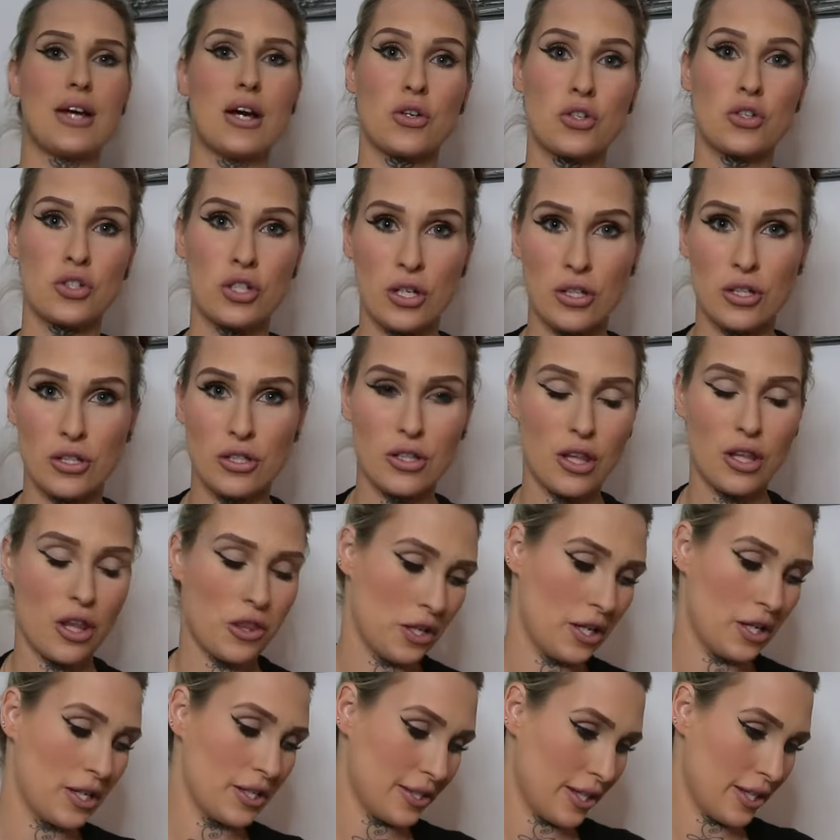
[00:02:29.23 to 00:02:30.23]
I'll show you the other
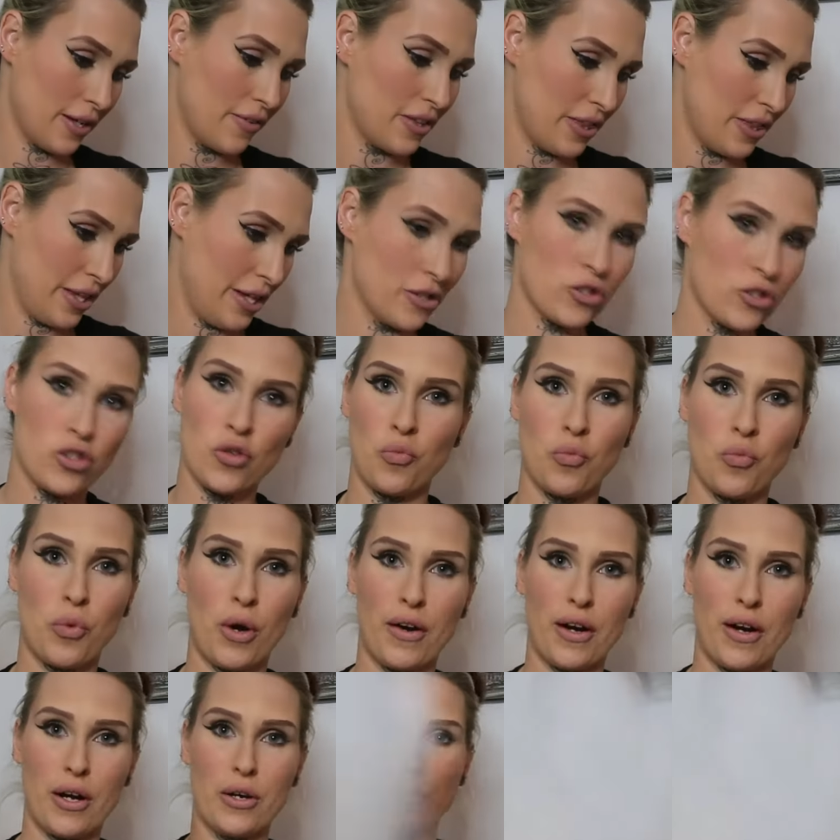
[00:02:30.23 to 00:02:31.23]
things, they're in there
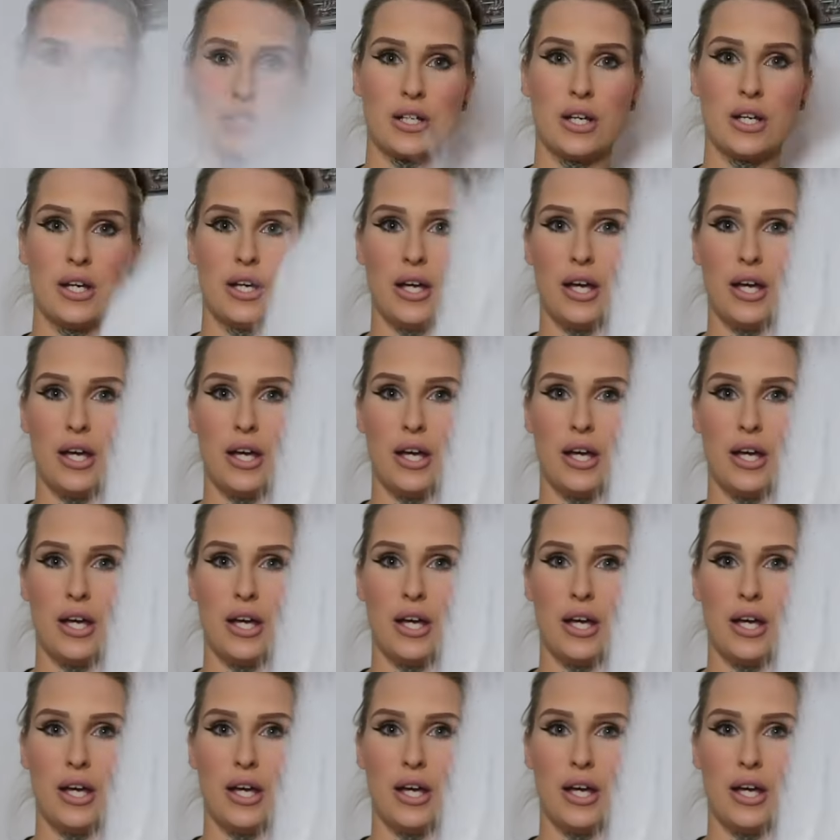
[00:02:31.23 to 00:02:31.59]
somewhere else.